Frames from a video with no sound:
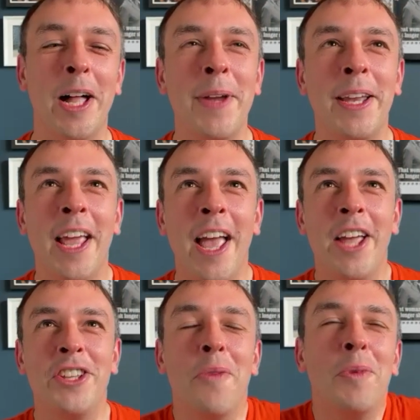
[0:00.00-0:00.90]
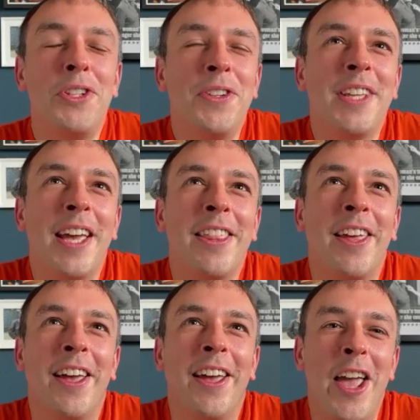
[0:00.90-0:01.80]
I mean, would you say
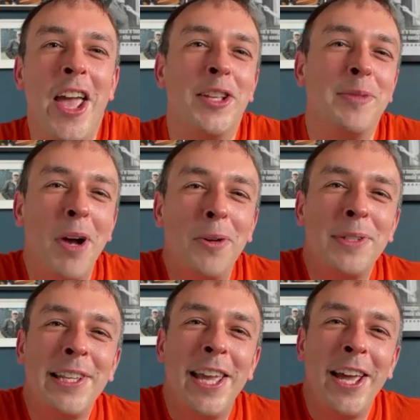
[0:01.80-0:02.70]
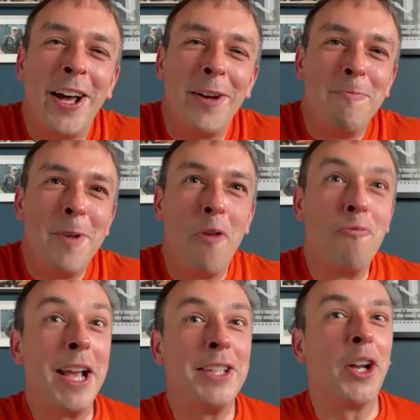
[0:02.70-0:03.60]
that it's mostly a
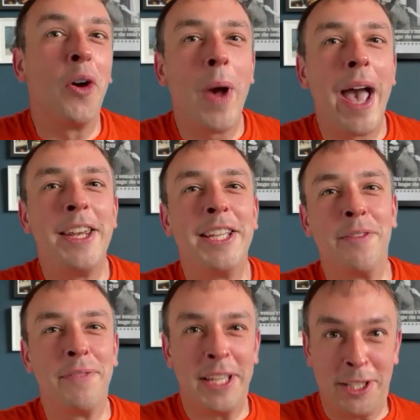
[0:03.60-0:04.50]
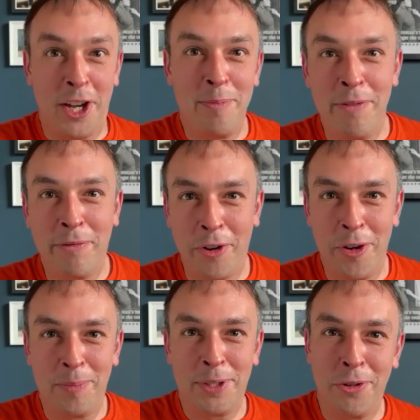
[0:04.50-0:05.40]
raising awareness of this type of
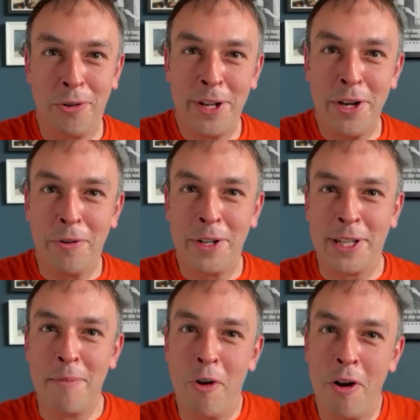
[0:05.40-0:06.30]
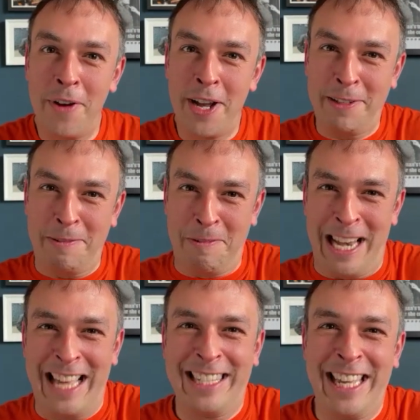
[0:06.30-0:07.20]
group story, or is it more of a
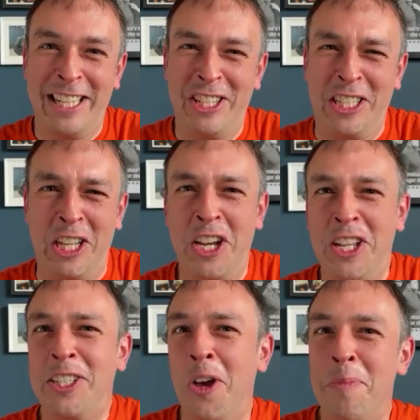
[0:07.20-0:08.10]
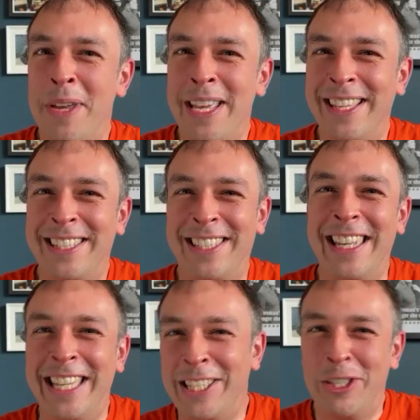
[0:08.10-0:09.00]
classic, just kind of soapy,
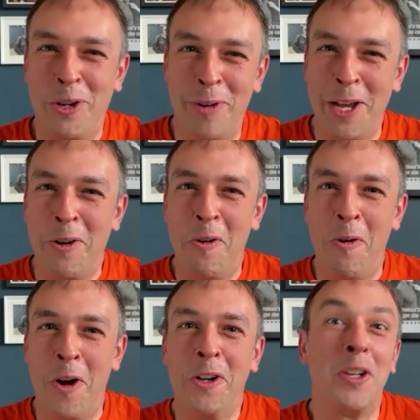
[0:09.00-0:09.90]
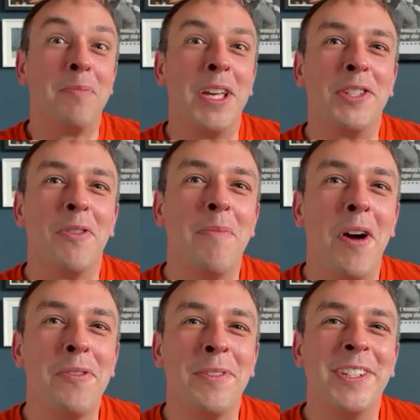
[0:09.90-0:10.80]
silly story, or a good mixture of
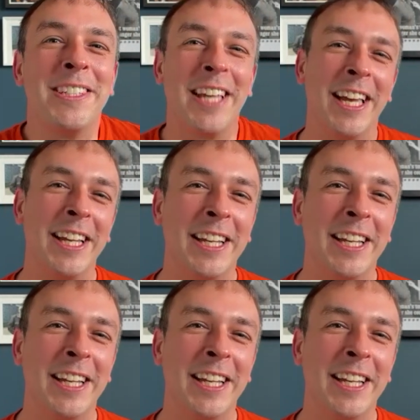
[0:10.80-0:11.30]
both, would you say?